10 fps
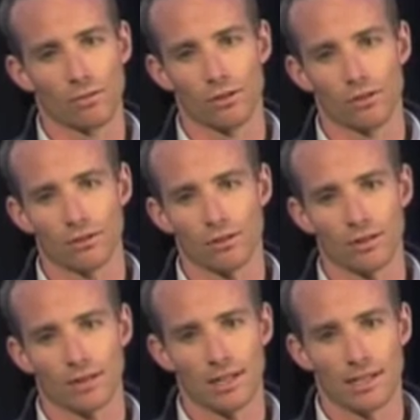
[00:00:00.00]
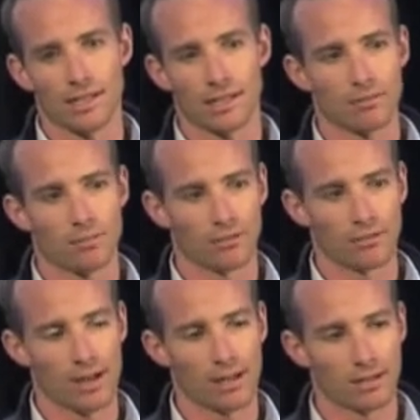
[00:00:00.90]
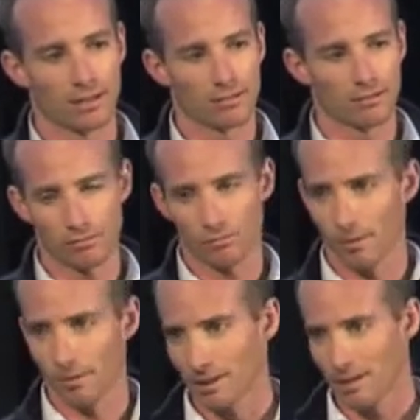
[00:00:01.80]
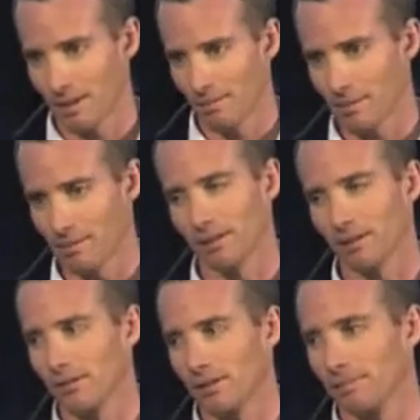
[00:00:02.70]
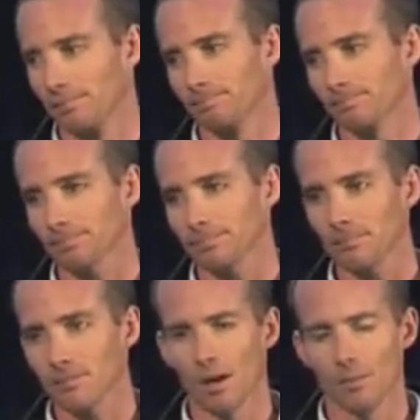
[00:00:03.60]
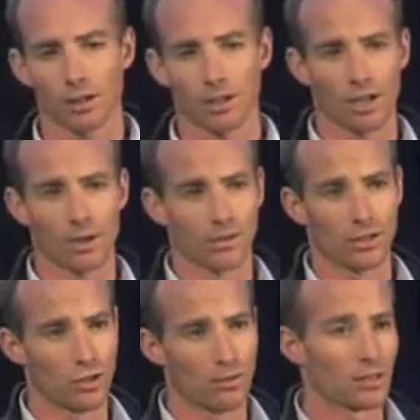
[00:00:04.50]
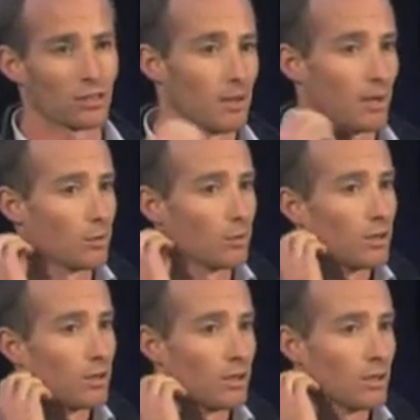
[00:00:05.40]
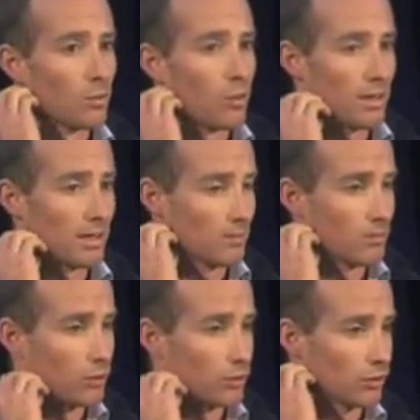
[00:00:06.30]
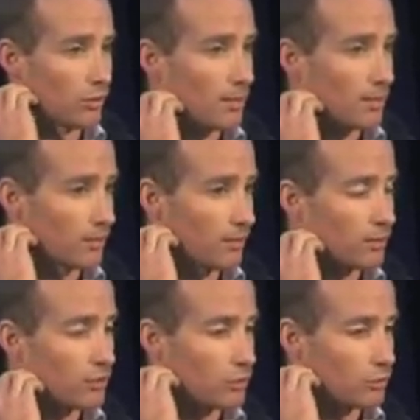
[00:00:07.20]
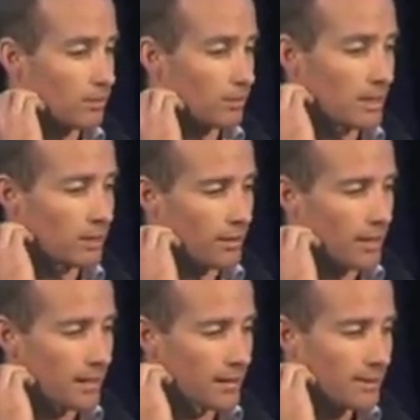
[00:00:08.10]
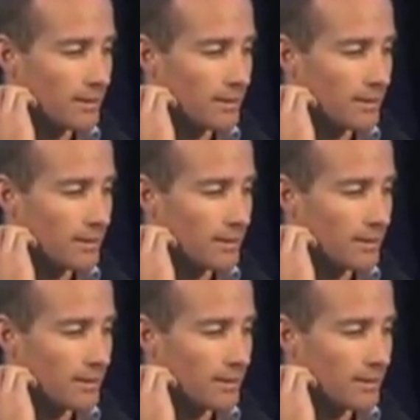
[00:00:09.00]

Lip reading: world is provided from an internet perspective, and I'm not going to go into too much about why that's important or how much of our future will depend on that.